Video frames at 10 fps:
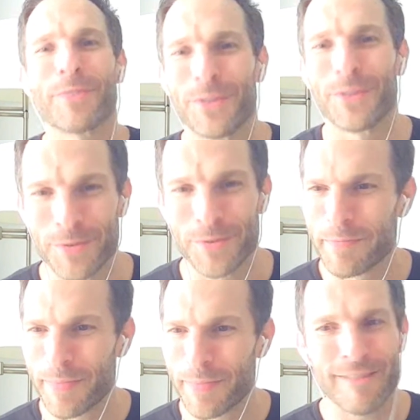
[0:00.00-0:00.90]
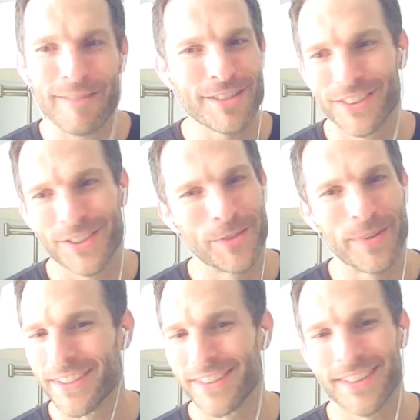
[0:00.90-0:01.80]
to when parents looked to you and
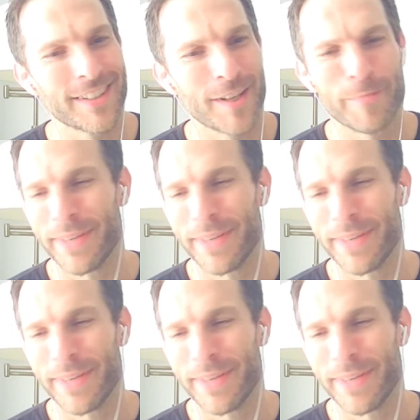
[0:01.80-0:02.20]
Betsy?